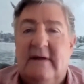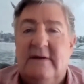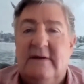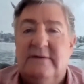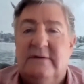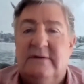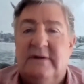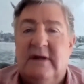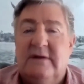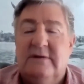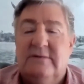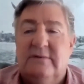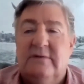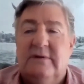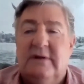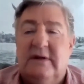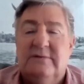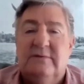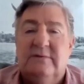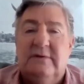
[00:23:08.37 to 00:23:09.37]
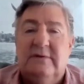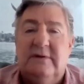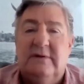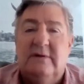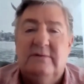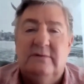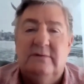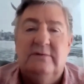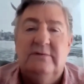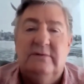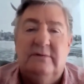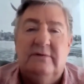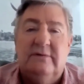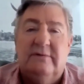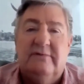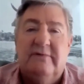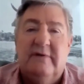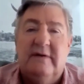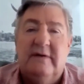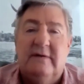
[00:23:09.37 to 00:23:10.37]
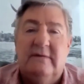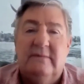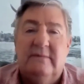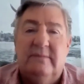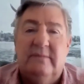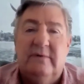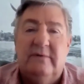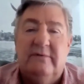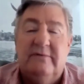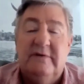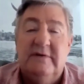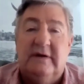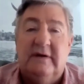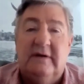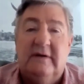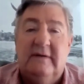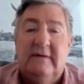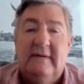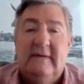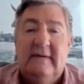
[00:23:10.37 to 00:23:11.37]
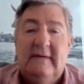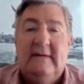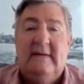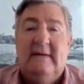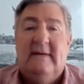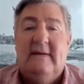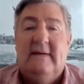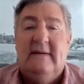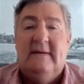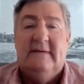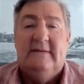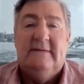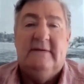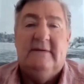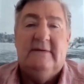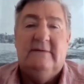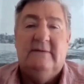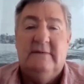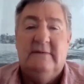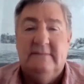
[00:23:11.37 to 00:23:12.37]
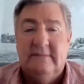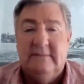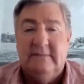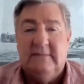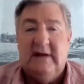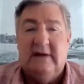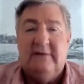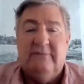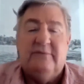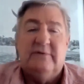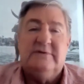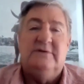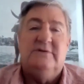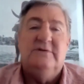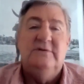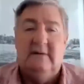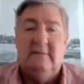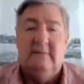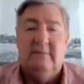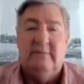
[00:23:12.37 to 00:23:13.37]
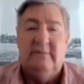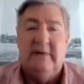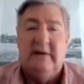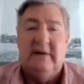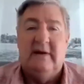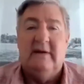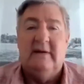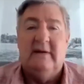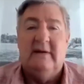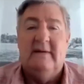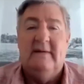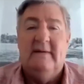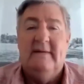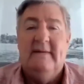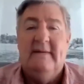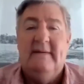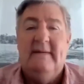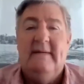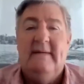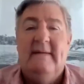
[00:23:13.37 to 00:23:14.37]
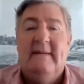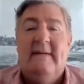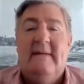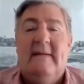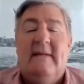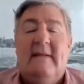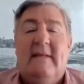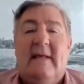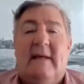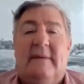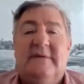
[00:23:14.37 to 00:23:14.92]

Those were also good fun and good fishing. So life wasn't too bad in Binga.